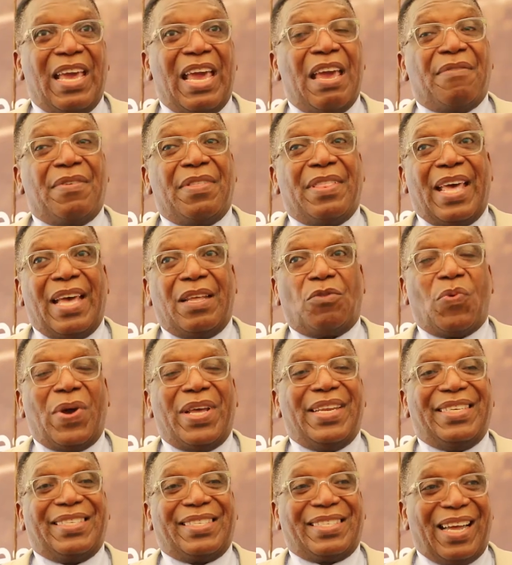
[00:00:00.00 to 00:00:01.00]
Even that
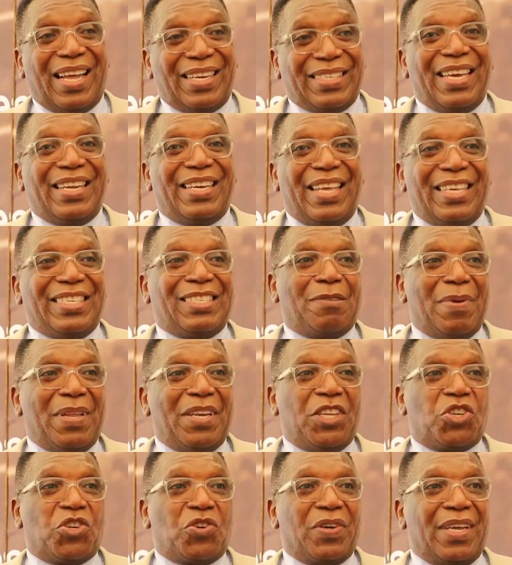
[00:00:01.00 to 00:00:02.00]
when he started his
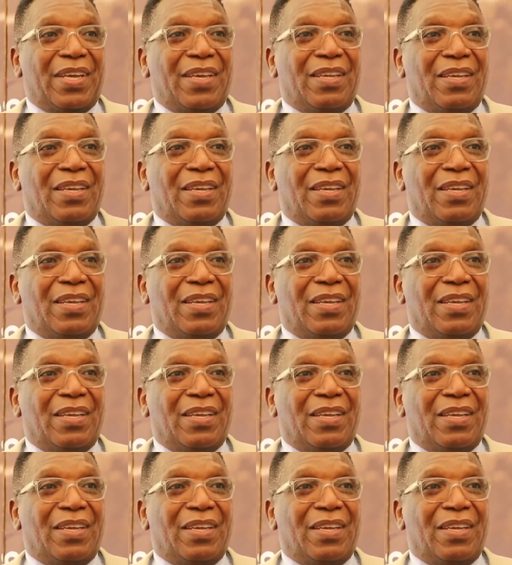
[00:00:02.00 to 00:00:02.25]
ministry,